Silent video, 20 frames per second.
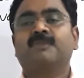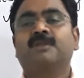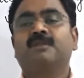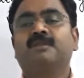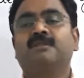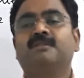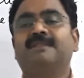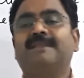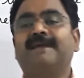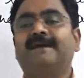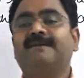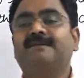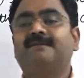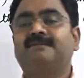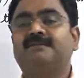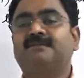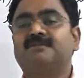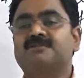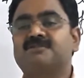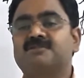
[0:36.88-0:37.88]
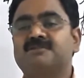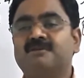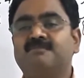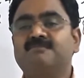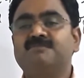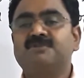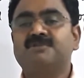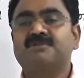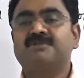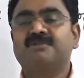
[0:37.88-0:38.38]
that the
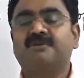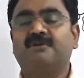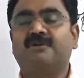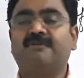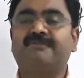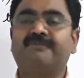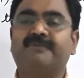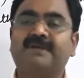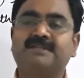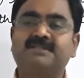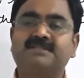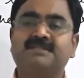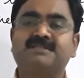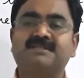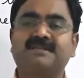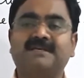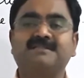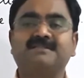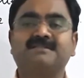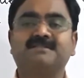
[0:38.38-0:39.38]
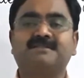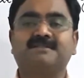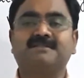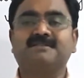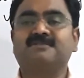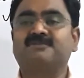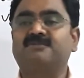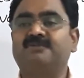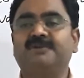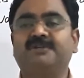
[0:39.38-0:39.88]
sums of exercise is
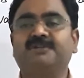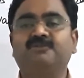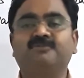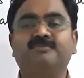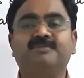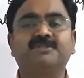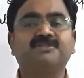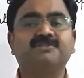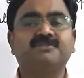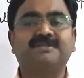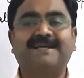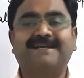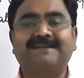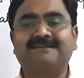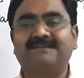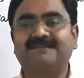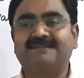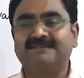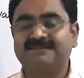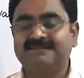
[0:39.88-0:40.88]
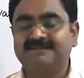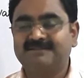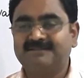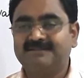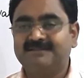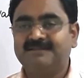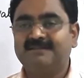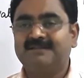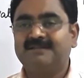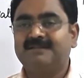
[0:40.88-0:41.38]
going to be started.
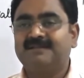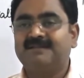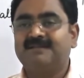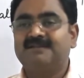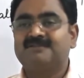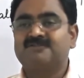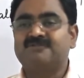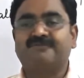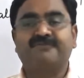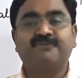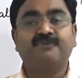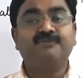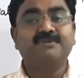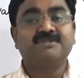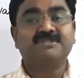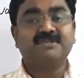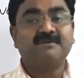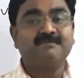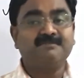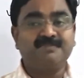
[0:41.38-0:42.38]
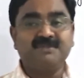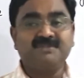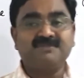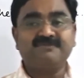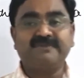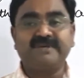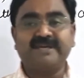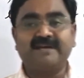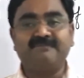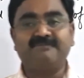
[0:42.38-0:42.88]
So few examples
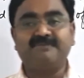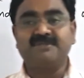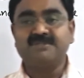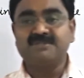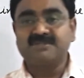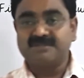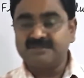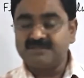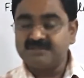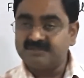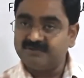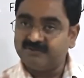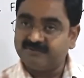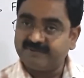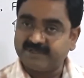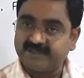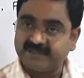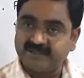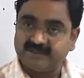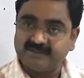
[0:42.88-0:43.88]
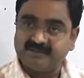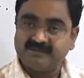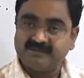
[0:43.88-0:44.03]
we have discussed over there.